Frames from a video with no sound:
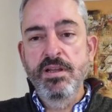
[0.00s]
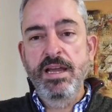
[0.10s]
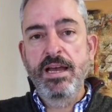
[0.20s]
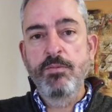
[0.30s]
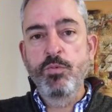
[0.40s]

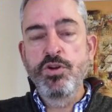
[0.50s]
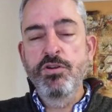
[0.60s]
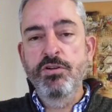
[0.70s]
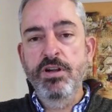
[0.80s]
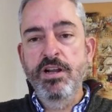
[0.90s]
And when
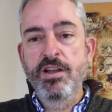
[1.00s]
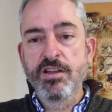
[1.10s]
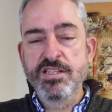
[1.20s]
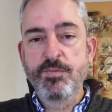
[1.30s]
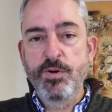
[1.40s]
you're a
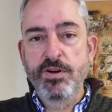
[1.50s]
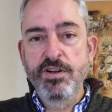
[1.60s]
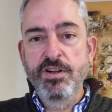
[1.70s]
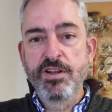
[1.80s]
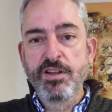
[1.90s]
customer,
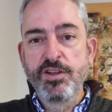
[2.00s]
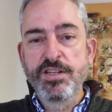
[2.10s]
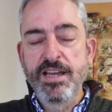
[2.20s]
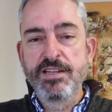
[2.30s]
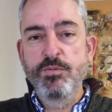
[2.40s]
you
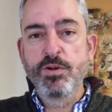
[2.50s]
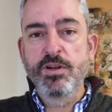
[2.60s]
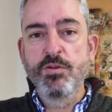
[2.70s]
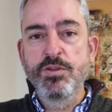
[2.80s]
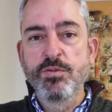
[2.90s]
tend to want to
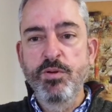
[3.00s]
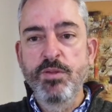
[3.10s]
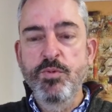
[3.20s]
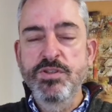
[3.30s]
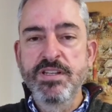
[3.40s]
go to where the
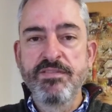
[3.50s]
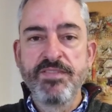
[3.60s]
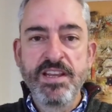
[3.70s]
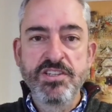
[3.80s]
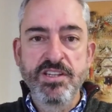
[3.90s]
most
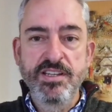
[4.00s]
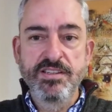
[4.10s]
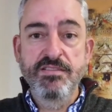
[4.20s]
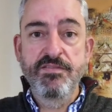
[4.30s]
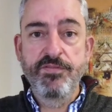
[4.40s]
innovation
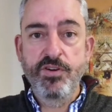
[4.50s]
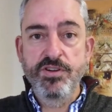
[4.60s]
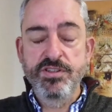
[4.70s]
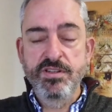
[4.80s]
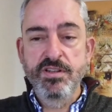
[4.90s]
is
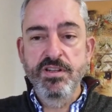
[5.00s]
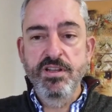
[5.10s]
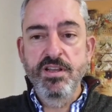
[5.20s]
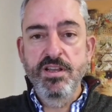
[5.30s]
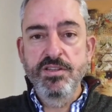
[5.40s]
first.
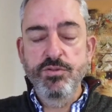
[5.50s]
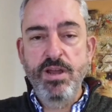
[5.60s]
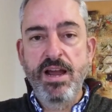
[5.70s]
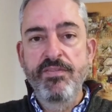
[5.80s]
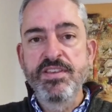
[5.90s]
So you
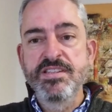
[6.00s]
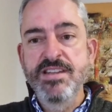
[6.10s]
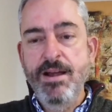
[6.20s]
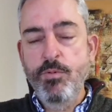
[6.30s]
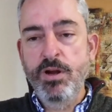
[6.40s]
have this
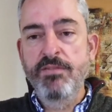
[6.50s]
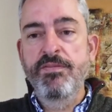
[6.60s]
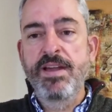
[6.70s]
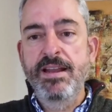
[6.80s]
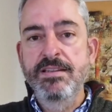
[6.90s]
network
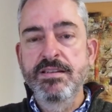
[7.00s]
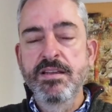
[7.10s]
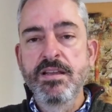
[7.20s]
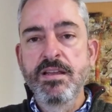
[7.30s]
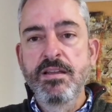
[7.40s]
effect.
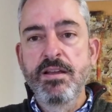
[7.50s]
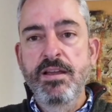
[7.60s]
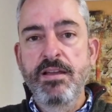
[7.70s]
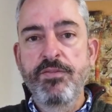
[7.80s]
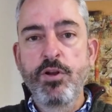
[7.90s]

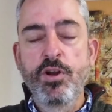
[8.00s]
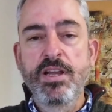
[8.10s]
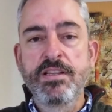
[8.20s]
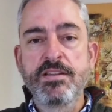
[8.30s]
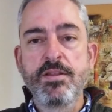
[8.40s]
If you look
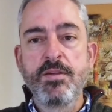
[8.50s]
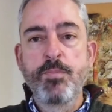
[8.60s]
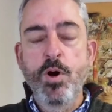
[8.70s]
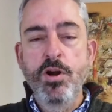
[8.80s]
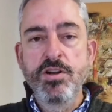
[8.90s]
at the
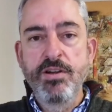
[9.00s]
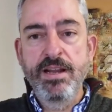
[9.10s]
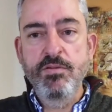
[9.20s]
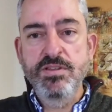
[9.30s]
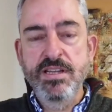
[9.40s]
partner
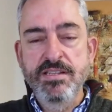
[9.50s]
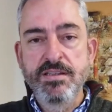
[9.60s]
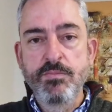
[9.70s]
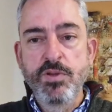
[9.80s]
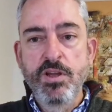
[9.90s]

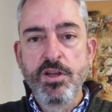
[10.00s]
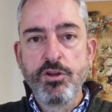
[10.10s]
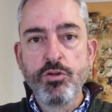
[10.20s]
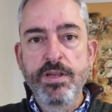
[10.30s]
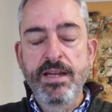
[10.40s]
ecosystem,
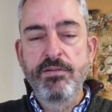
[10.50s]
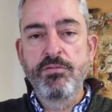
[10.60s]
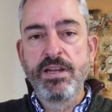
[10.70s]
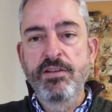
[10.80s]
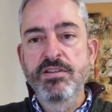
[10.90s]
you'll get a
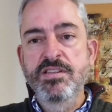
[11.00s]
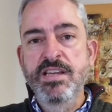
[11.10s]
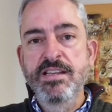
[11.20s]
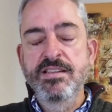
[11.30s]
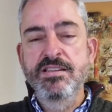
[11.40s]
really good
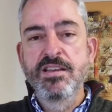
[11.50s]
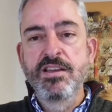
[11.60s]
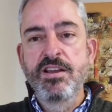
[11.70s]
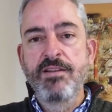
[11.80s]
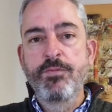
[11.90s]
sense
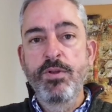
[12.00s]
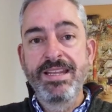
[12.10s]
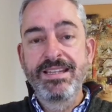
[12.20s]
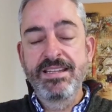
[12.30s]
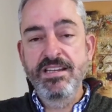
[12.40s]
of where the
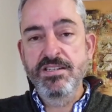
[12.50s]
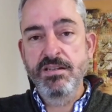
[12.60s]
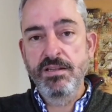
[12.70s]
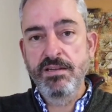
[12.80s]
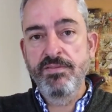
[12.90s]

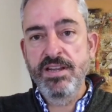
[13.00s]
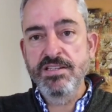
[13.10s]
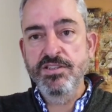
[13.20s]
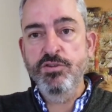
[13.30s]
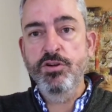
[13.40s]
additional innovation
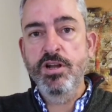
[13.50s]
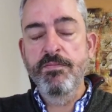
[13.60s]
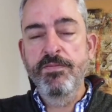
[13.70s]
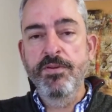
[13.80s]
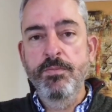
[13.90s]
is going to come
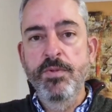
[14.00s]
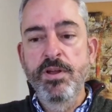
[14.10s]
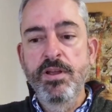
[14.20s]
from